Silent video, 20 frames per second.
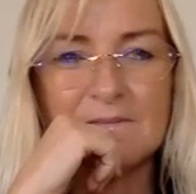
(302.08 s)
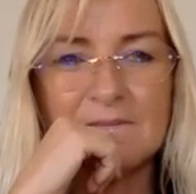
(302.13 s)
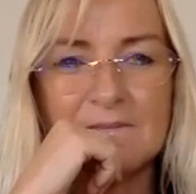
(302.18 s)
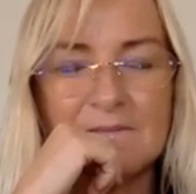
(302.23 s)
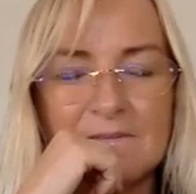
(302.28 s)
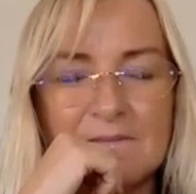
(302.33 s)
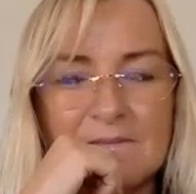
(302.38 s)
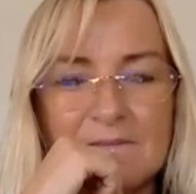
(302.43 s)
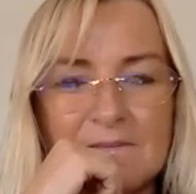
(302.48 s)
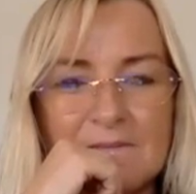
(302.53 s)

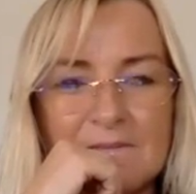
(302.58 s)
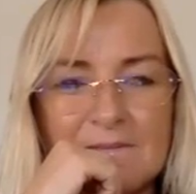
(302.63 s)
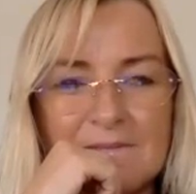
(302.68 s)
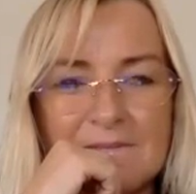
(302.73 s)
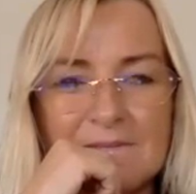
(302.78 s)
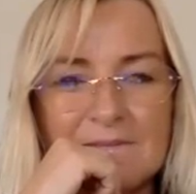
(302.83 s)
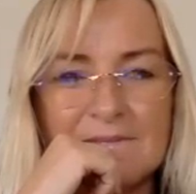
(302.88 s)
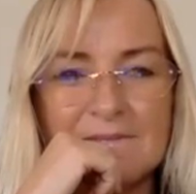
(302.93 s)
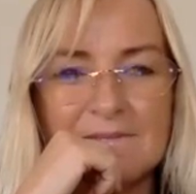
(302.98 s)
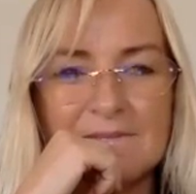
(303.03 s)

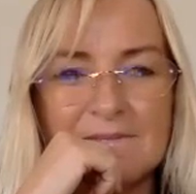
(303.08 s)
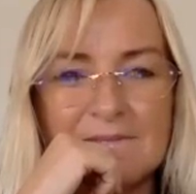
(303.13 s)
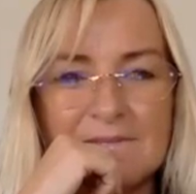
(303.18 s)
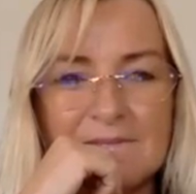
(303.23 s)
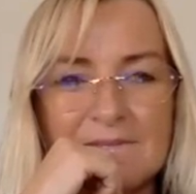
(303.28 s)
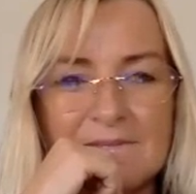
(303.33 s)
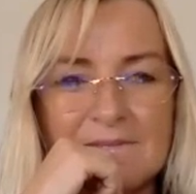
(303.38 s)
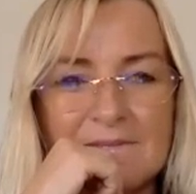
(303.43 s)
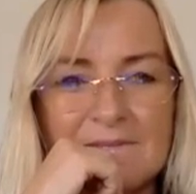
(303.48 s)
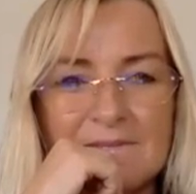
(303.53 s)

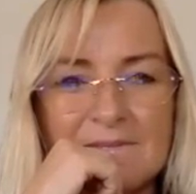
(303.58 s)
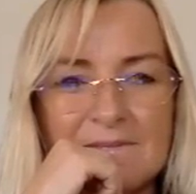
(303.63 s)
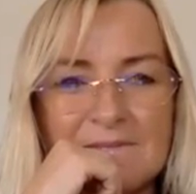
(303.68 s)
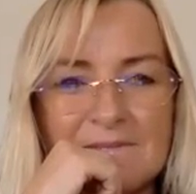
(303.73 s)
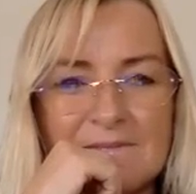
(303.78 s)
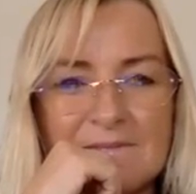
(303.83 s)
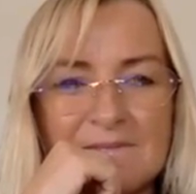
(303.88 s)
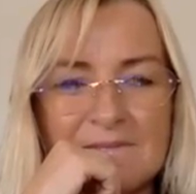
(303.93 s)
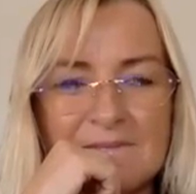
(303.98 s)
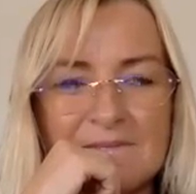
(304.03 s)

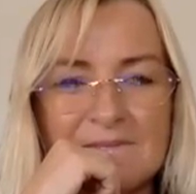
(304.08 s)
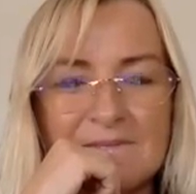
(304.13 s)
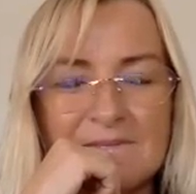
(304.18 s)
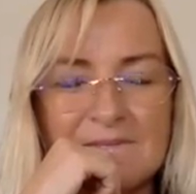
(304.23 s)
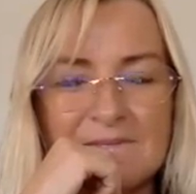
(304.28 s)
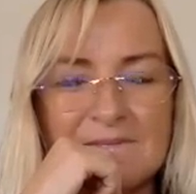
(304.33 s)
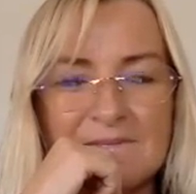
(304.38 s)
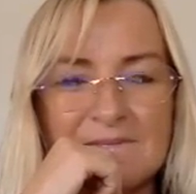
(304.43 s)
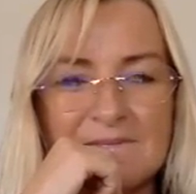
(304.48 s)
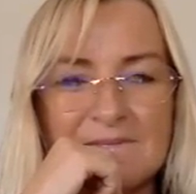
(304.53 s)

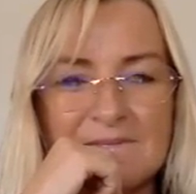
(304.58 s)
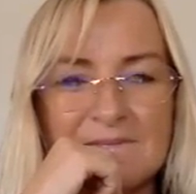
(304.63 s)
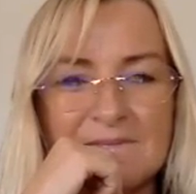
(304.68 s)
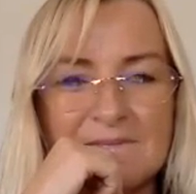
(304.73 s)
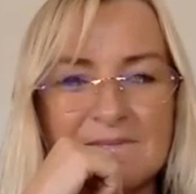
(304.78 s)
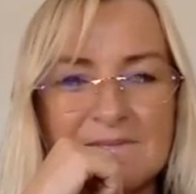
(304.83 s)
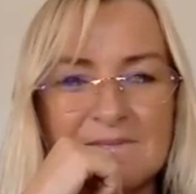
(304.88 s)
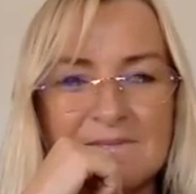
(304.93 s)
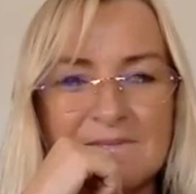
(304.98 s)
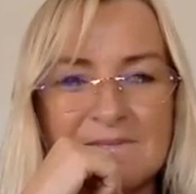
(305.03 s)

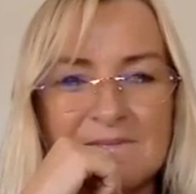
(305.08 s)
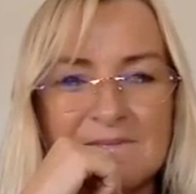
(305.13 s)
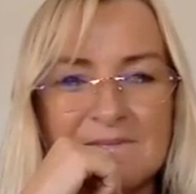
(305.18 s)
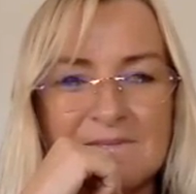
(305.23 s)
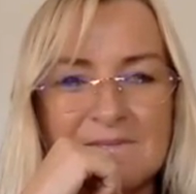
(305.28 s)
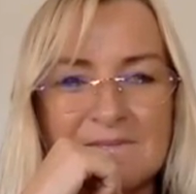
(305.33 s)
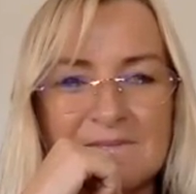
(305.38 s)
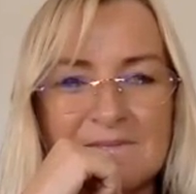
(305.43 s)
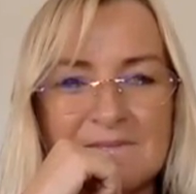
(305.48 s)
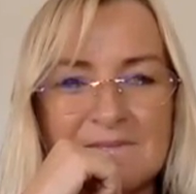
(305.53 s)

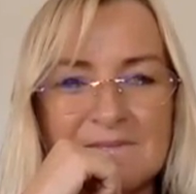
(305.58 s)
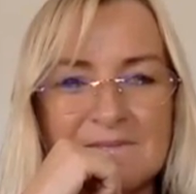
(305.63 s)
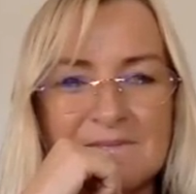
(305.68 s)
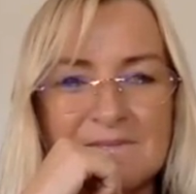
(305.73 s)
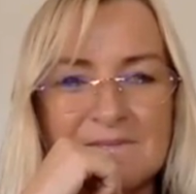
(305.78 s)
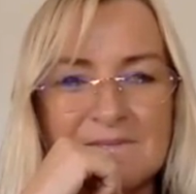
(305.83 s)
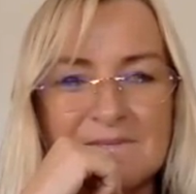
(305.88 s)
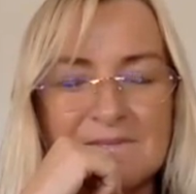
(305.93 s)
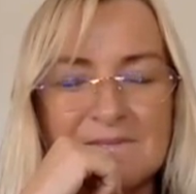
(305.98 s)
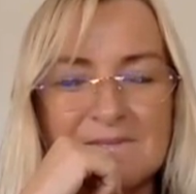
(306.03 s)

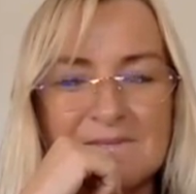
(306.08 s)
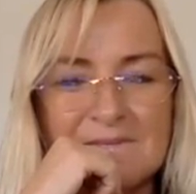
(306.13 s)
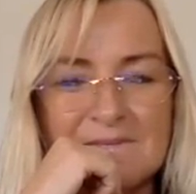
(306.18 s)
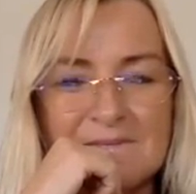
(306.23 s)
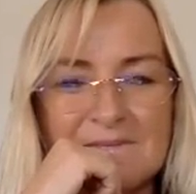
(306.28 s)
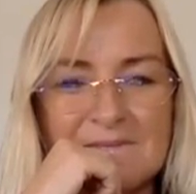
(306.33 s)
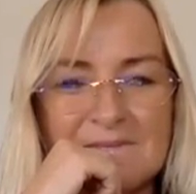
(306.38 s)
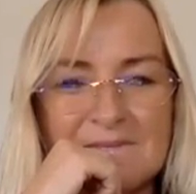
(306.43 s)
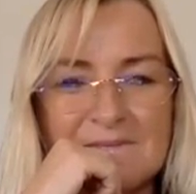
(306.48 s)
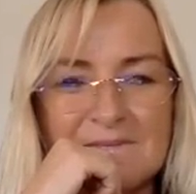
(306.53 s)

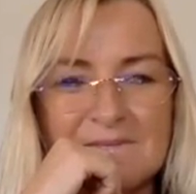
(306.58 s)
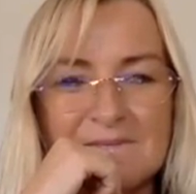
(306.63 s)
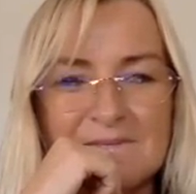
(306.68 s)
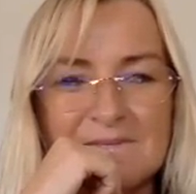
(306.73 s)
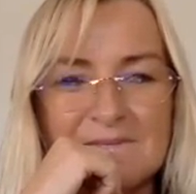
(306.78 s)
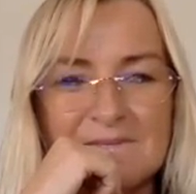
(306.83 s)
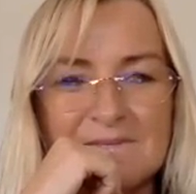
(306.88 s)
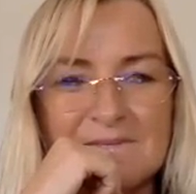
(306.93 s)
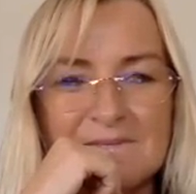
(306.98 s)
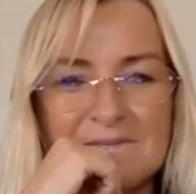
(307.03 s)

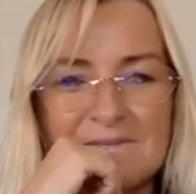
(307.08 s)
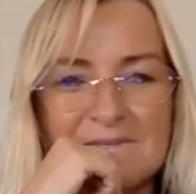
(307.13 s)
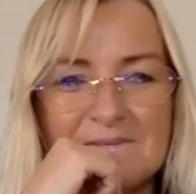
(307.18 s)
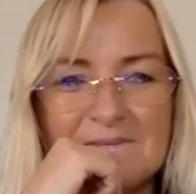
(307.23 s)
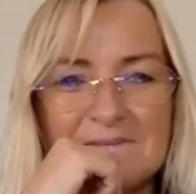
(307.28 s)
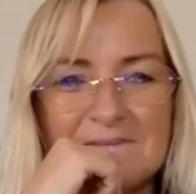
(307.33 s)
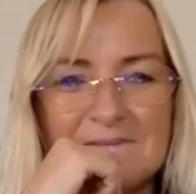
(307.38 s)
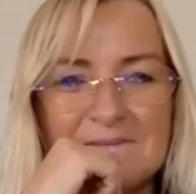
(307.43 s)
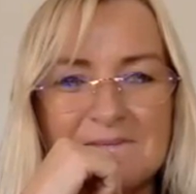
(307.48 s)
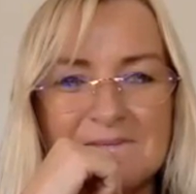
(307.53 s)

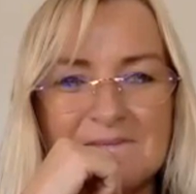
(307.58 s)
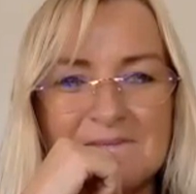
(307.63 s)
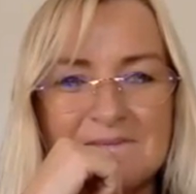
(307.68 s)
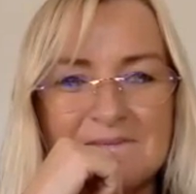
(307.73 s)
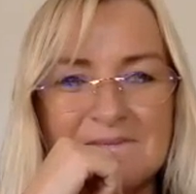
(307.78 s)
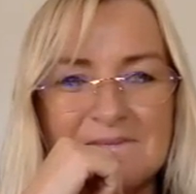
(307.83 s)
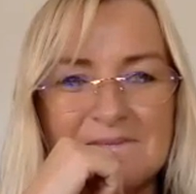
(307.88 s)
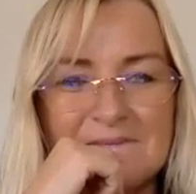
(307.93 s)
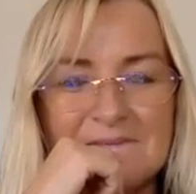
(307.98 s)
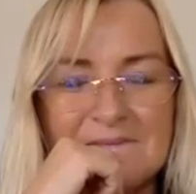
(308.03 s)

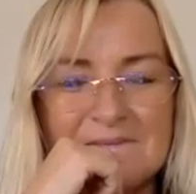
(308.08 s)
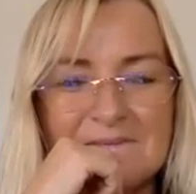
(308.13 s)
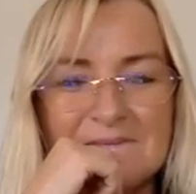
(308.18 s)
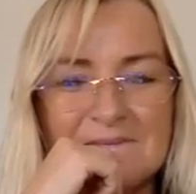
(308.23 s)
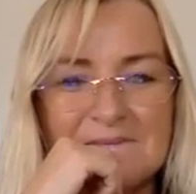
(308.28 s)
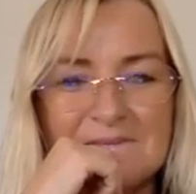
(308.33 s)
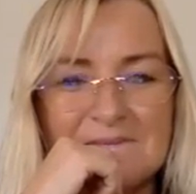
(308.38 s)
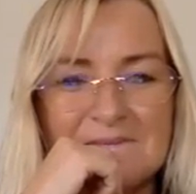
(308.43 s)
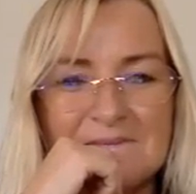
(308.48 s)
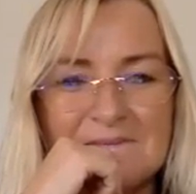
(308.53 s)

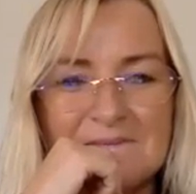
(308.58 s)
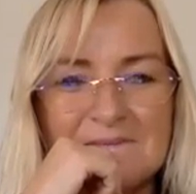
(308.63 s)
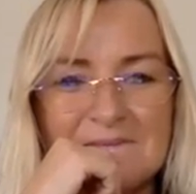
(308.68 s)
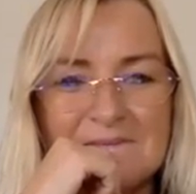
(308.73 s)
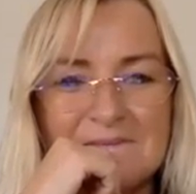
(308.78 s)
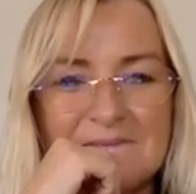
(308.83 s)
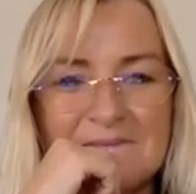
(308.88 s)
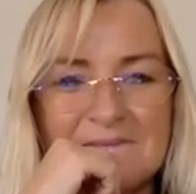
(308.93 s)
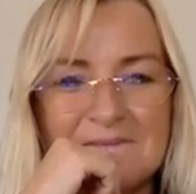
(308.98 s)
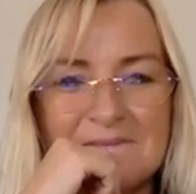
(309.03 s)

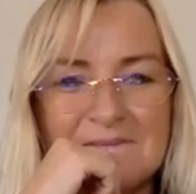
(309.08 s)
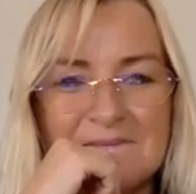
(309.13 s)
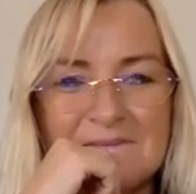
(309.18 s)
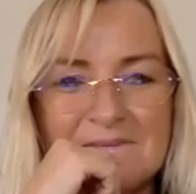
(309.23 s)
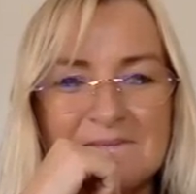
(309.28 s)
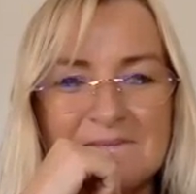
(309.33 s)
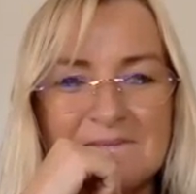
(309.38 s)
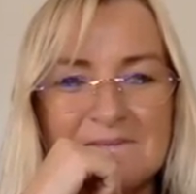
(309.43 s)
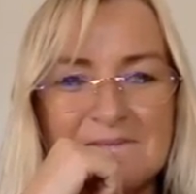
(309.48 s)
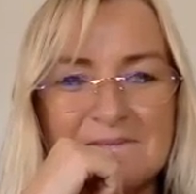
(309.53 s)

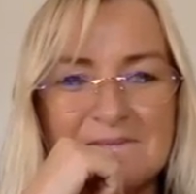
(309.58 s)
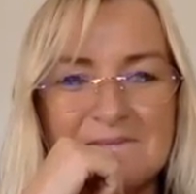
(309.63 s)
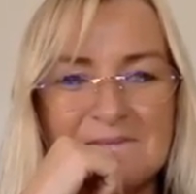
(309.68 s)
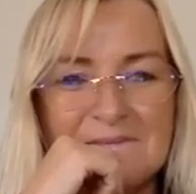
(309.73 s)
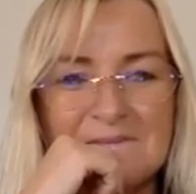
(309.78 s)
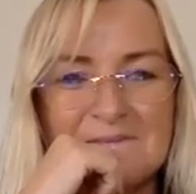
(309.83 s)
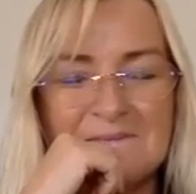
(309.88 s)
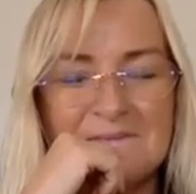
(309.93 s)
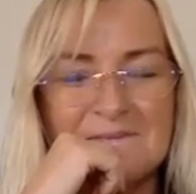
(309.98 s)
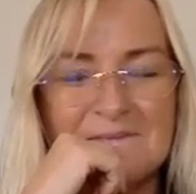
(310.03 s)
The person shown says nothing.